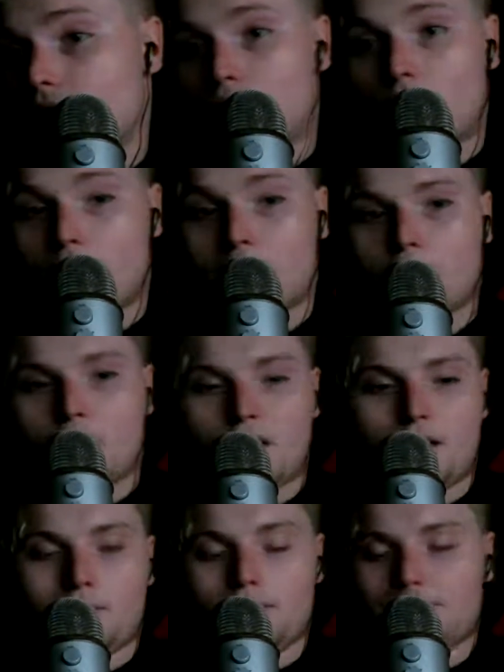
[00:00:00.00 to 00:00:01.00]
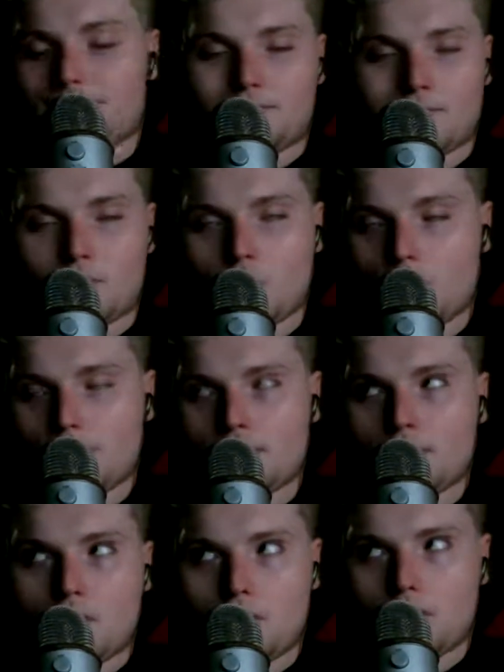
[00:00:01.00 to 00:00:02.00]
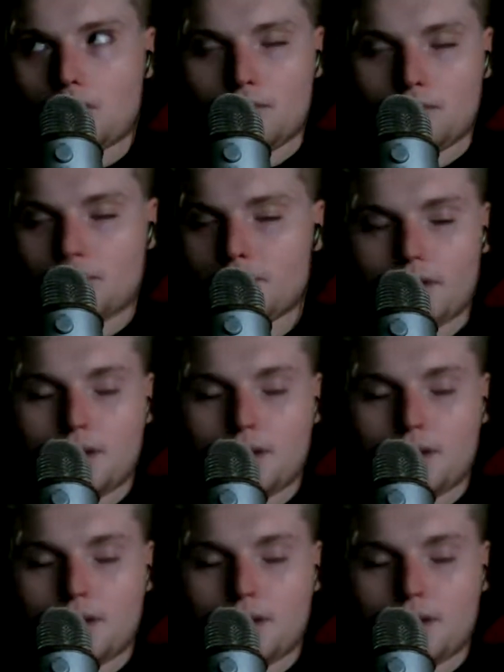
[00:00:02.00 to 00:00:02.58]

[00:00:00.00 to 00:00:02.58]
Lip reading: rover, what's it called,